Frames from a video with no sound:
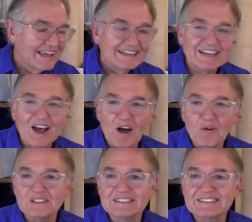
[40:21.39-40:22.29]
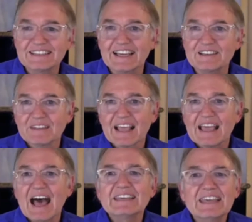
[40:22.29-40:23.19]
is they always say,
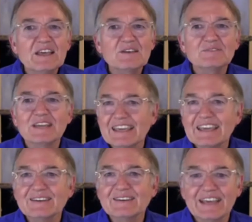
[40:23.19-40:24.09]
I give and give